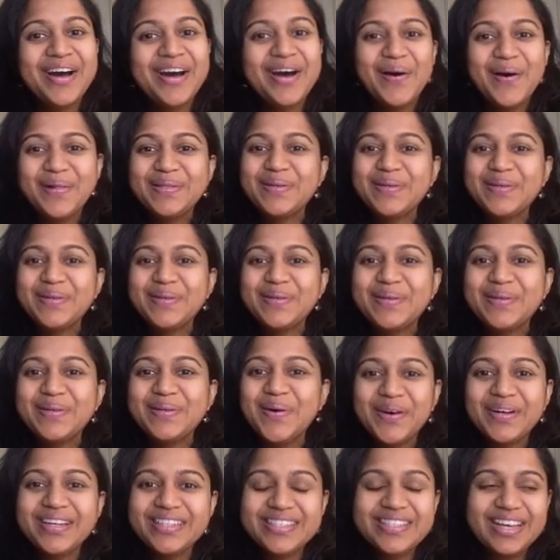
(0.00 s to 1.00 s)
Also
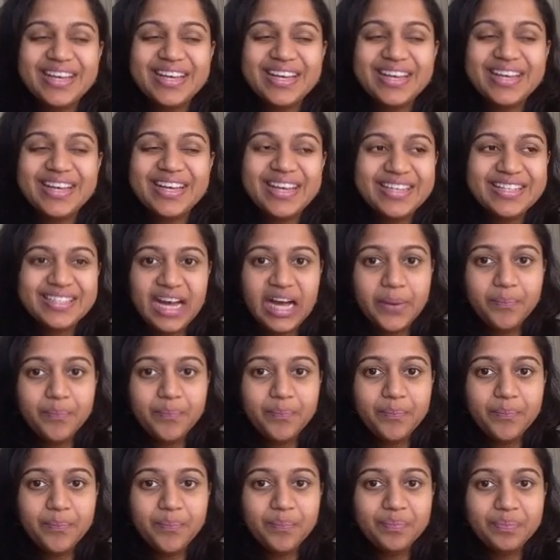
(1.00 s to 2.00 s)
August is
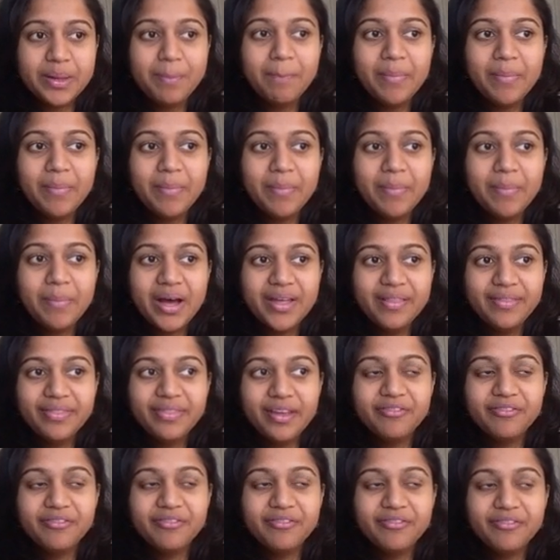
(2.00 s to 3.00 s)
the
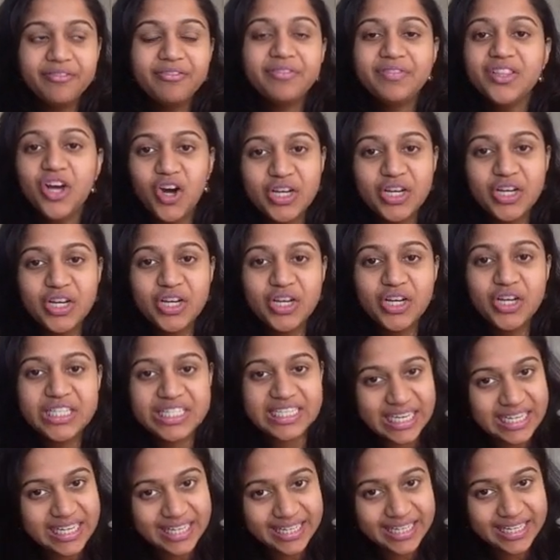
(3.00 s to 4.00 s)
month, 15th August
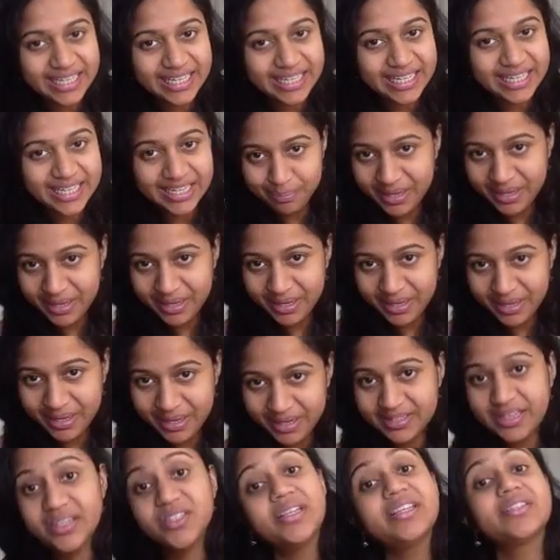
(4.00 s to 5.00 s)
is Indian Independence
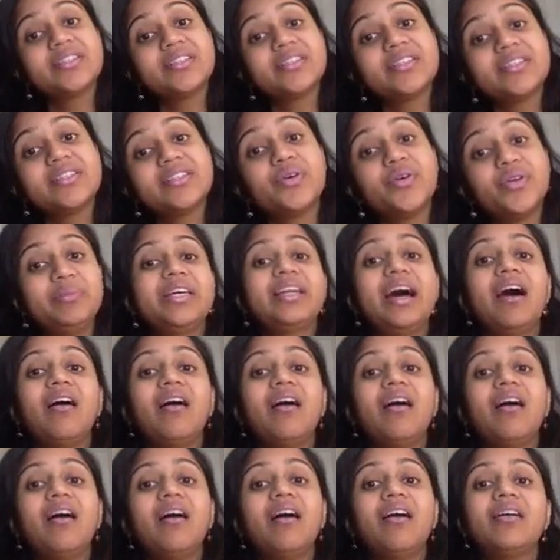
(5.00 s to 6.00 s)
Day, so there's going to be an
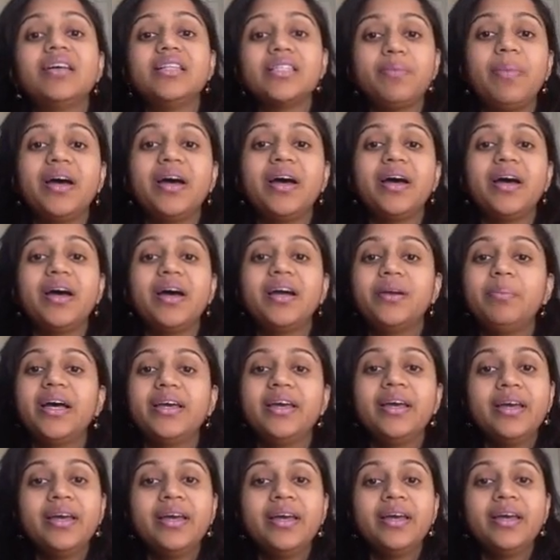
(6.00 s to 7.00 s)
art inspired
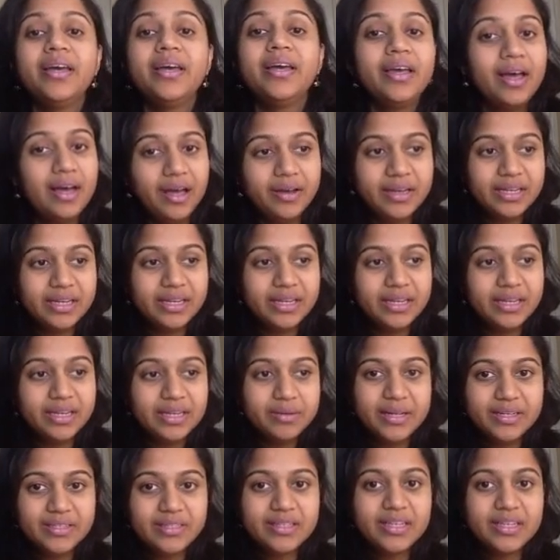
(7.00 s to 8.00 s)
by
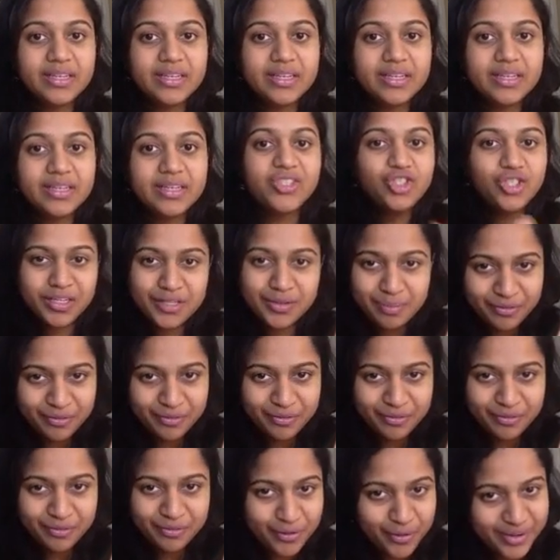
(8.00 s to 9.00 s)
Independence Day just
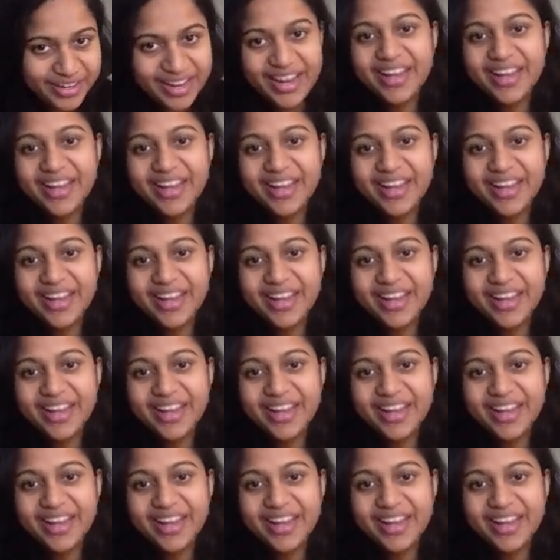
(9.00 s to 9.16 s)
before